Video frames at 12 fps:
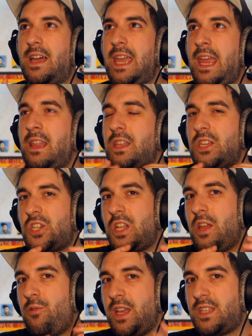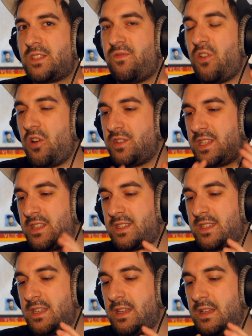English lyrics
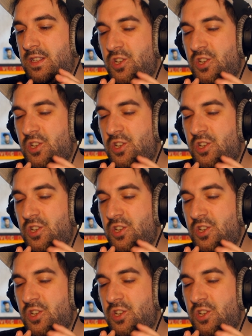versus uh,